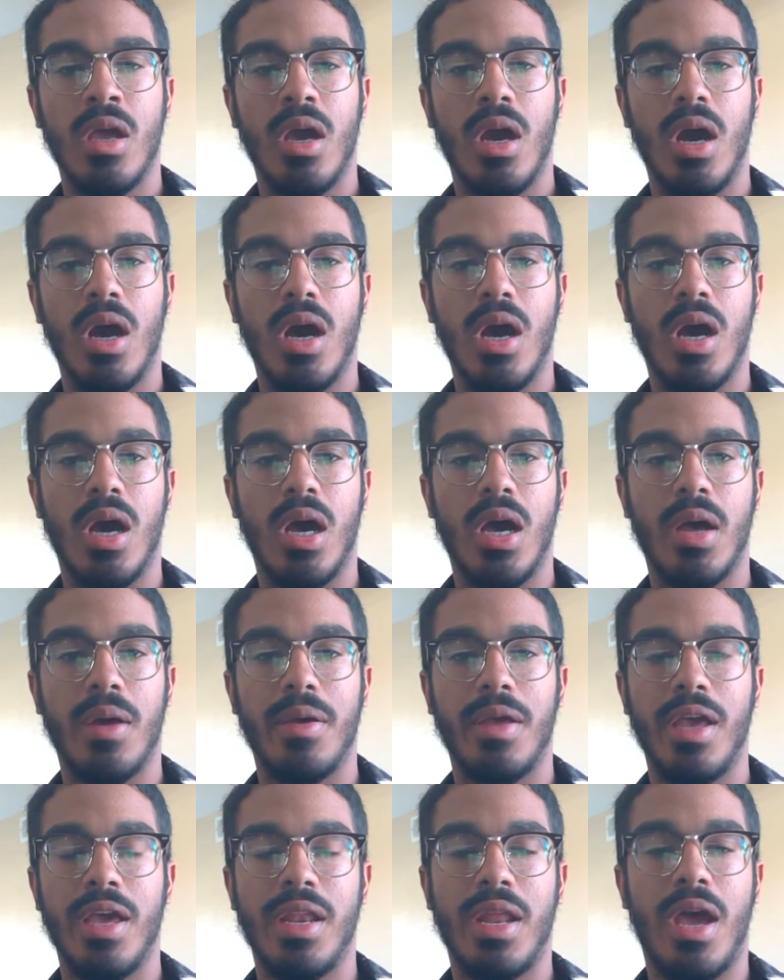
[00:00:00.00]

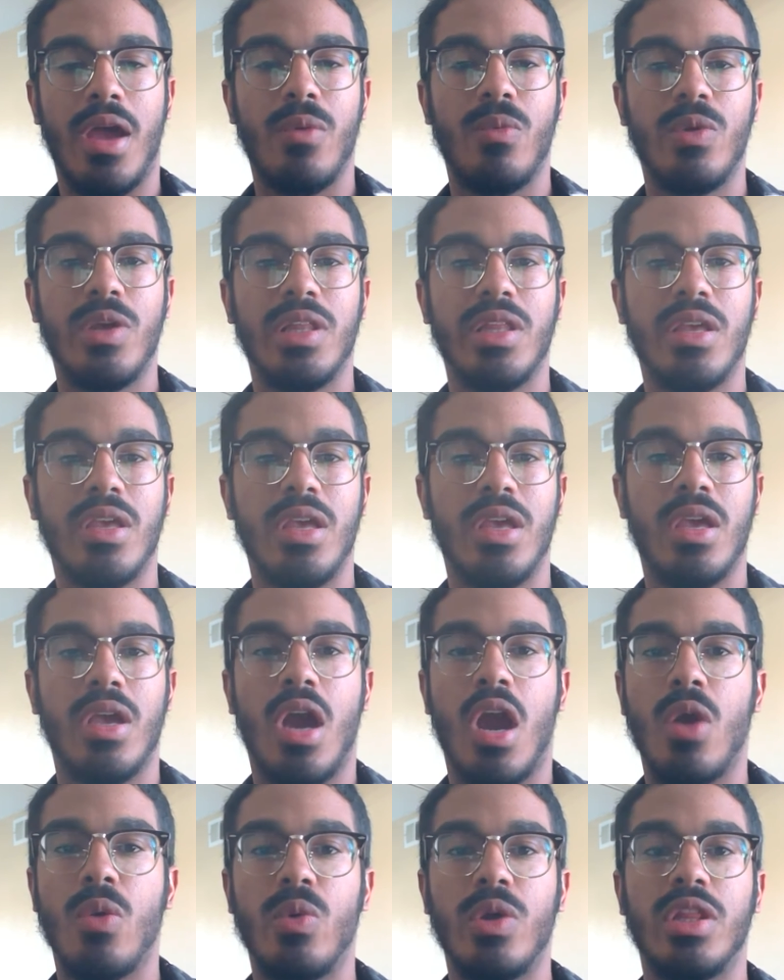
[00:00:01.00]
uh, and I really,
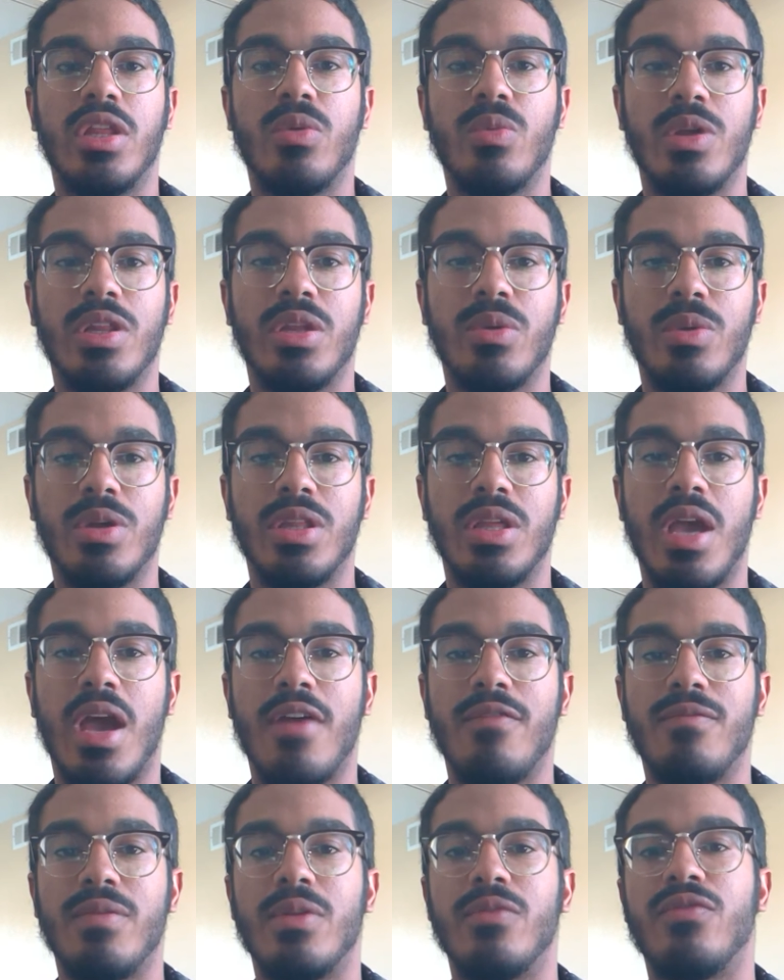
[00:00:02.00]
I really, really, really
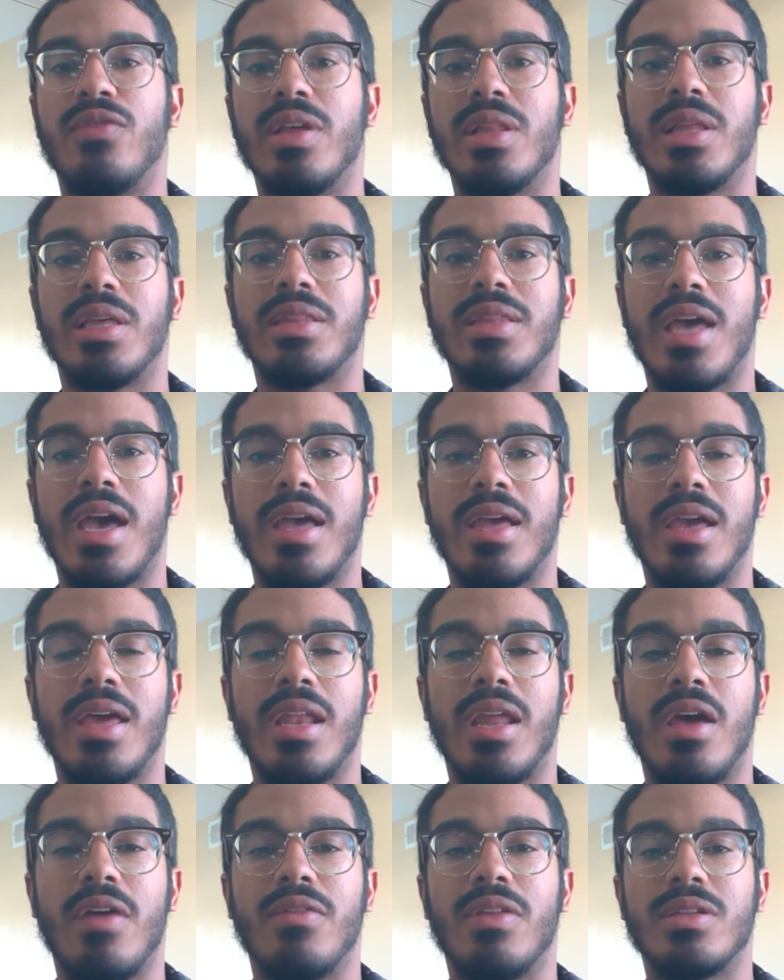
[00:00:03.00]
have been feeling that.
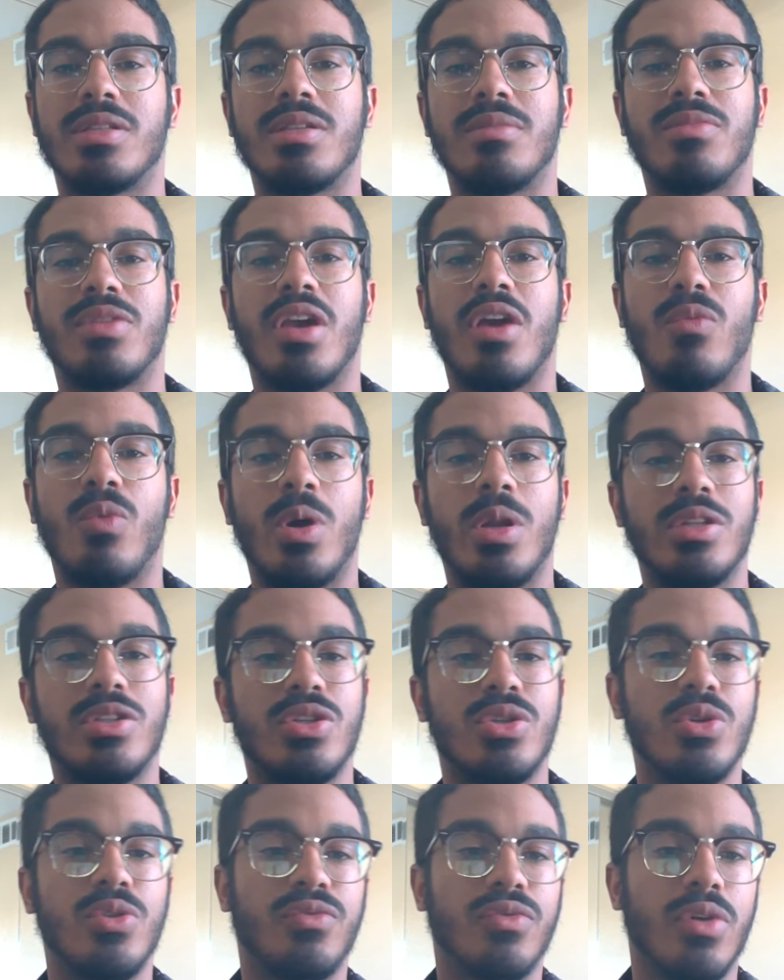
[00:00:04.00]
And I, that's something I wanted
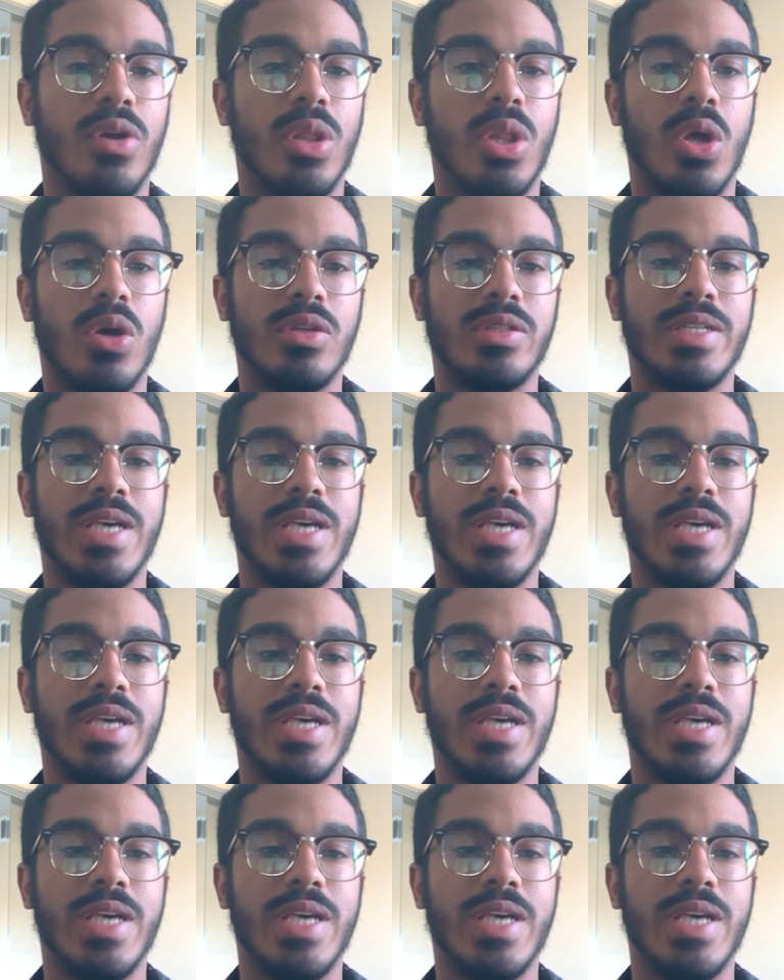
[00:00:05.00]
to do for a long